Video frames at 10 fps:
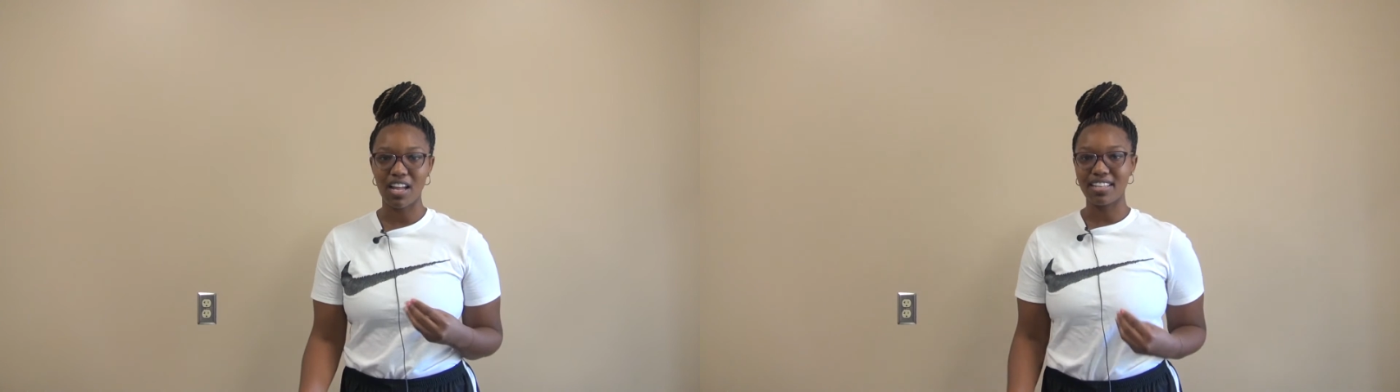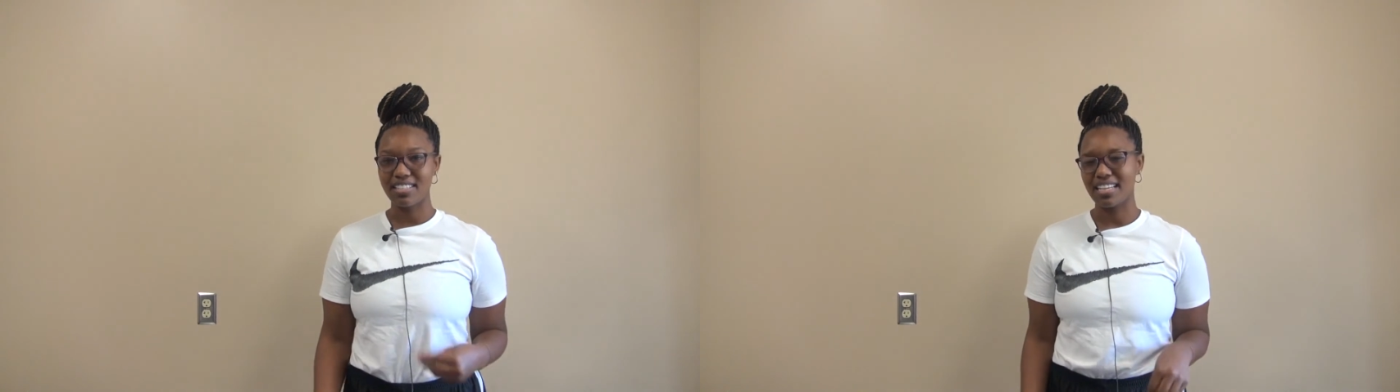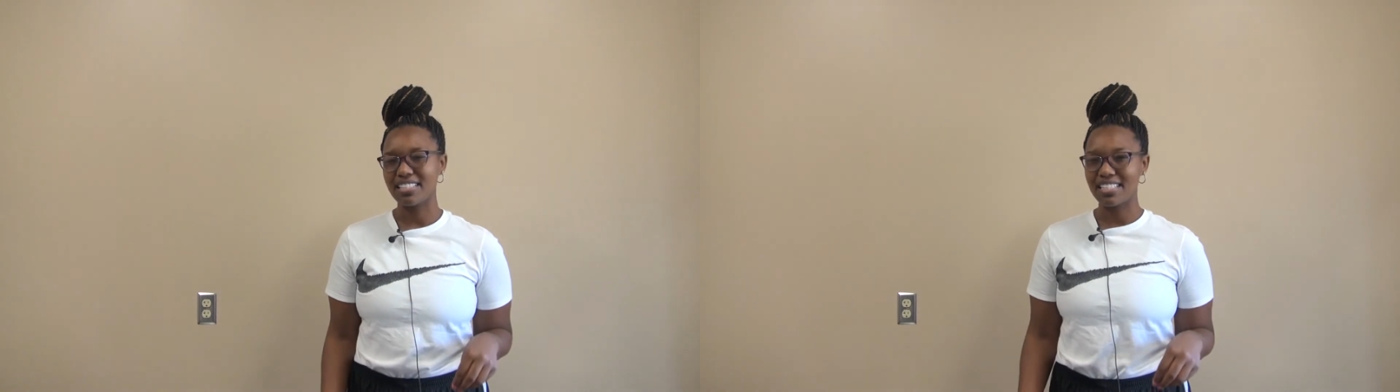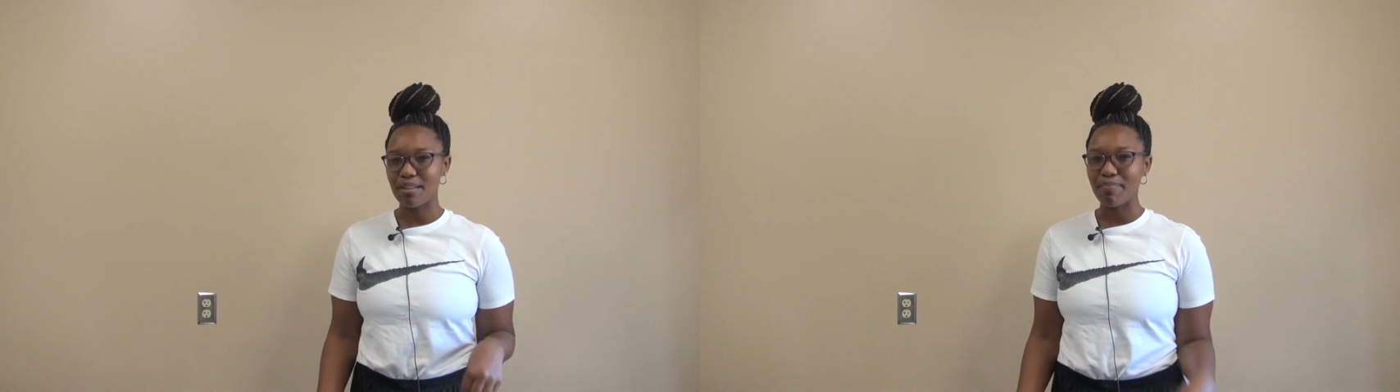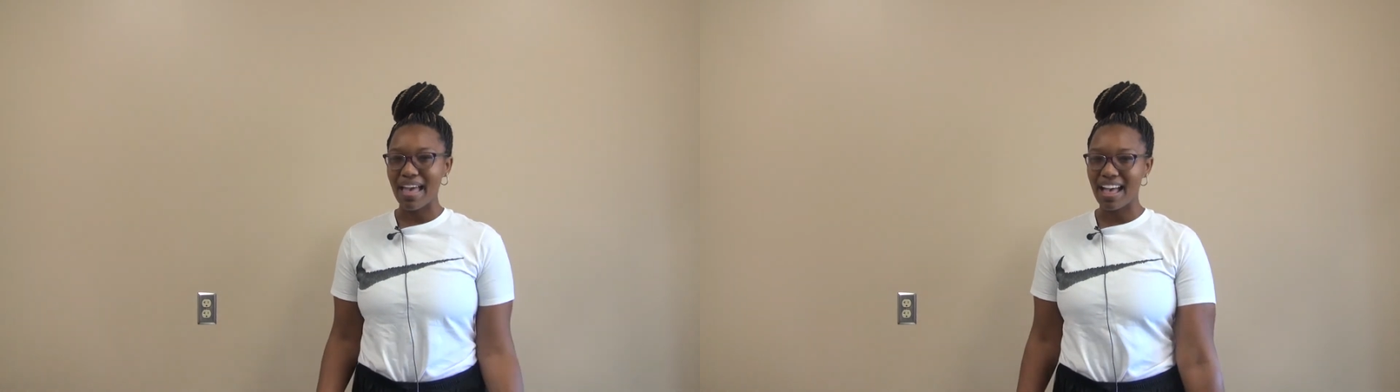have to take a
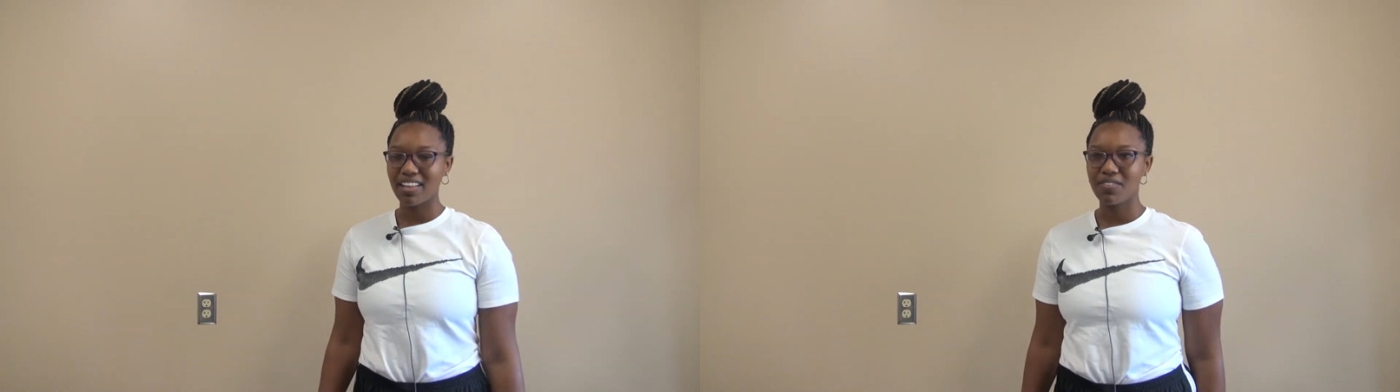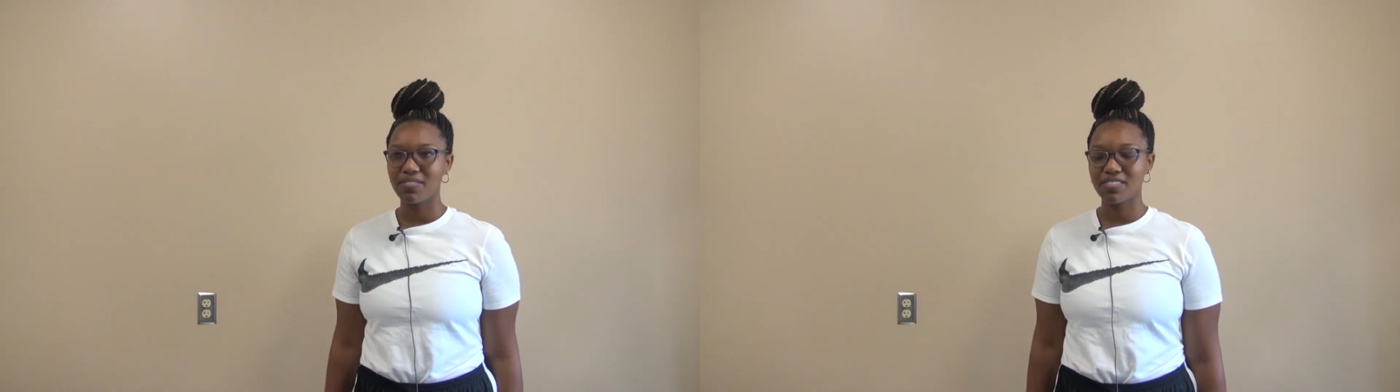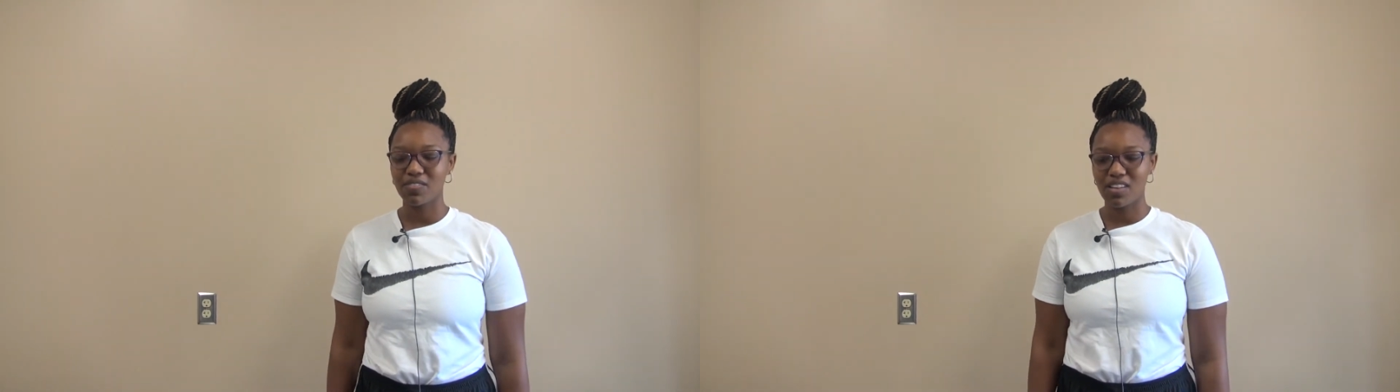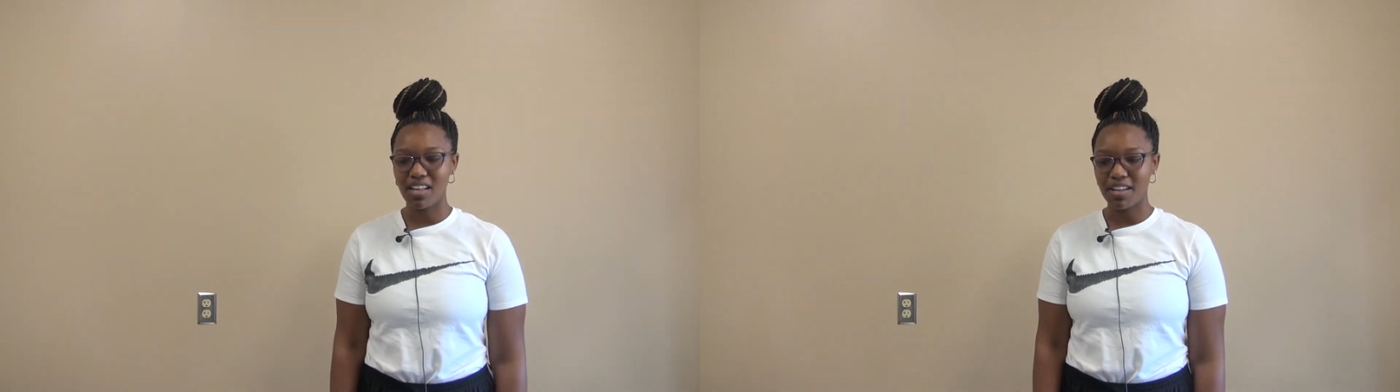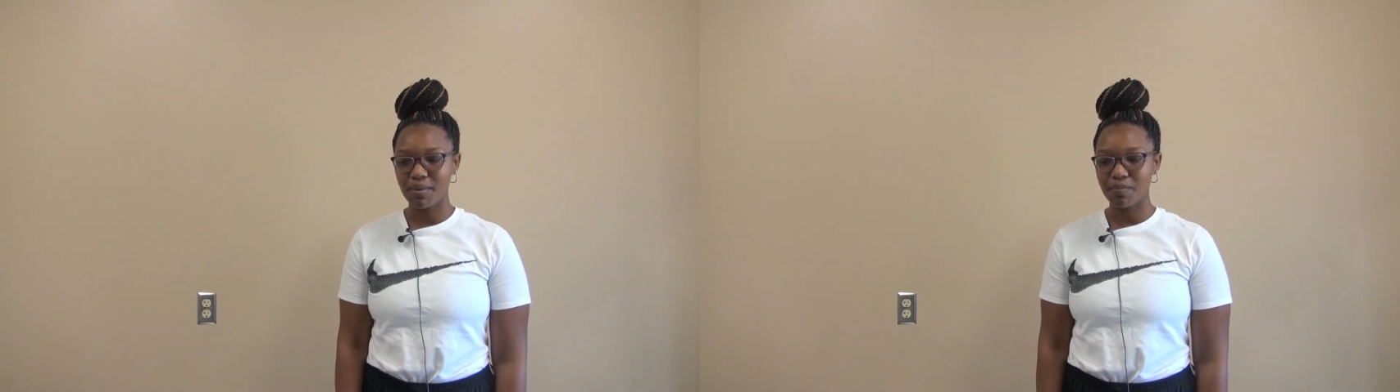step back
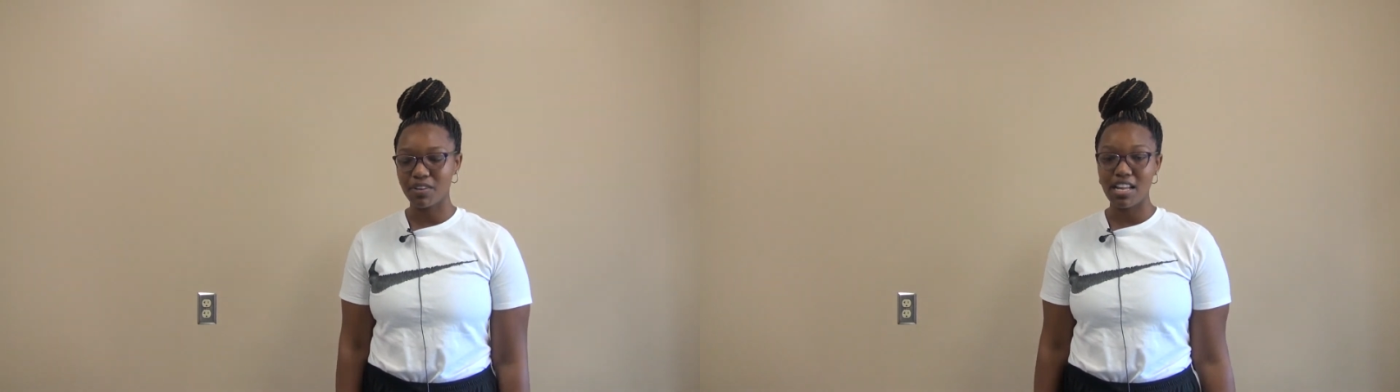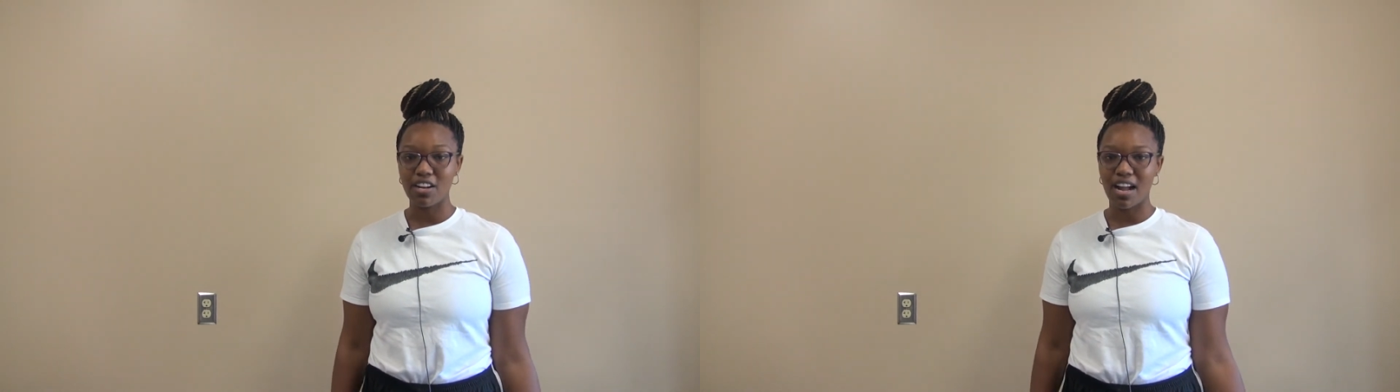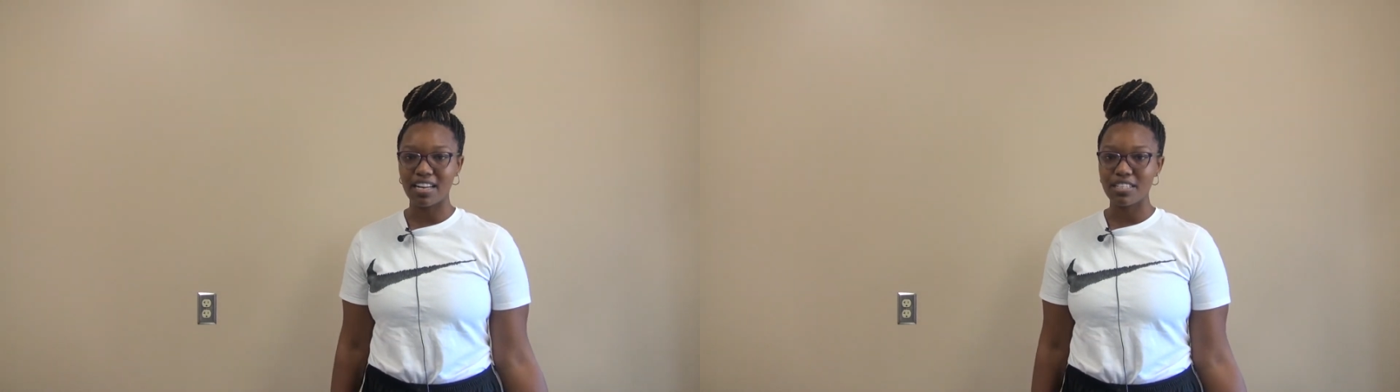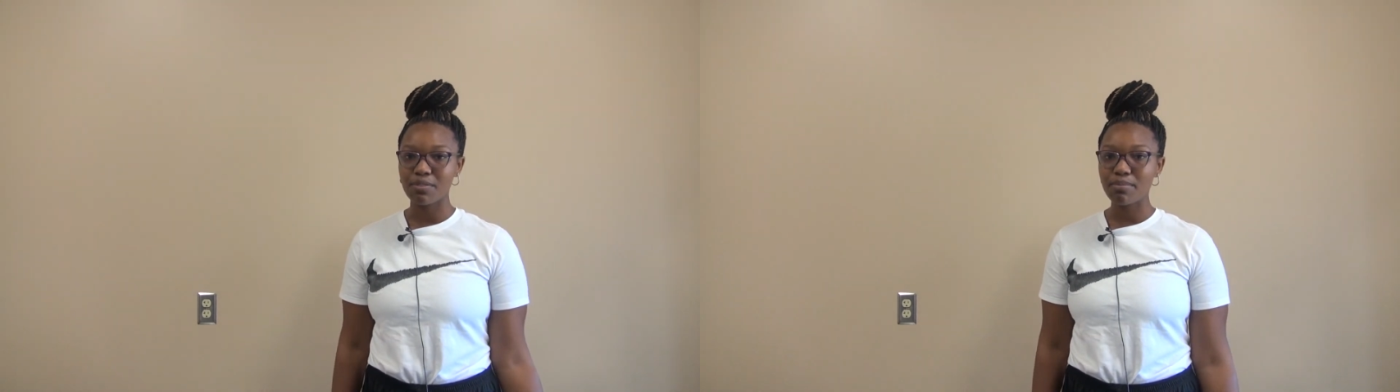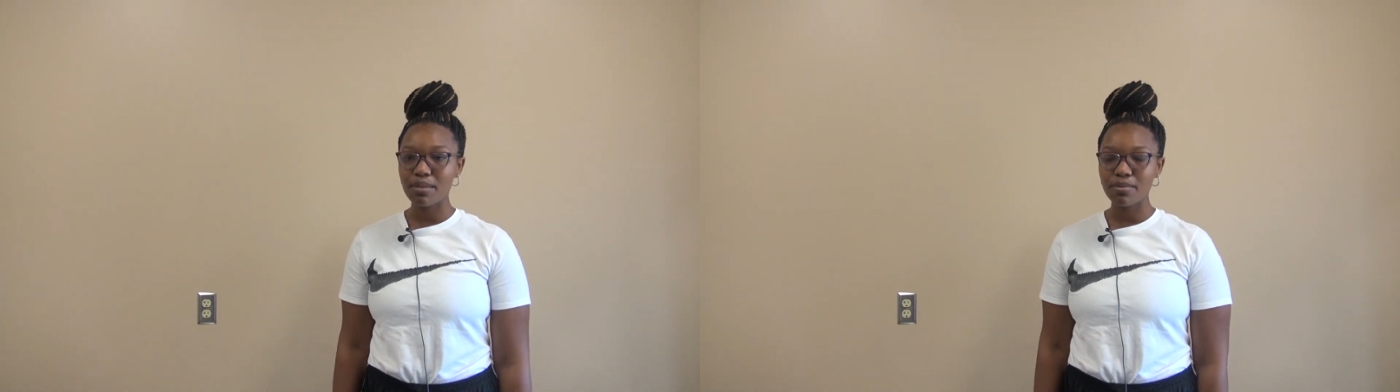um, when interacting
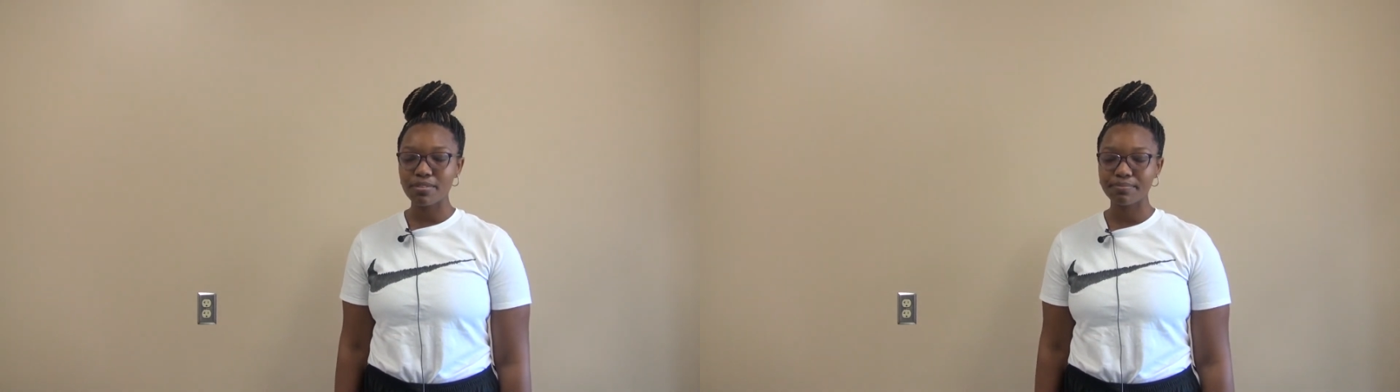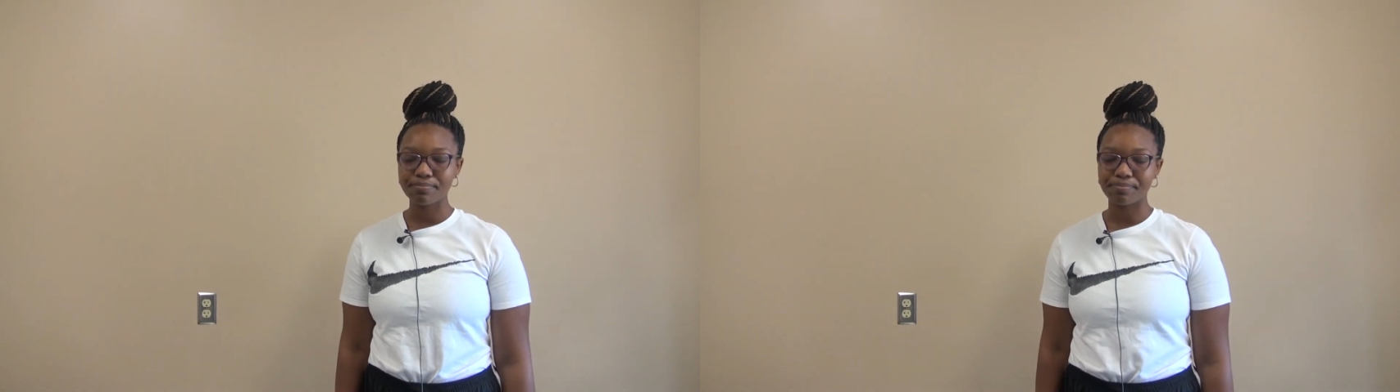with people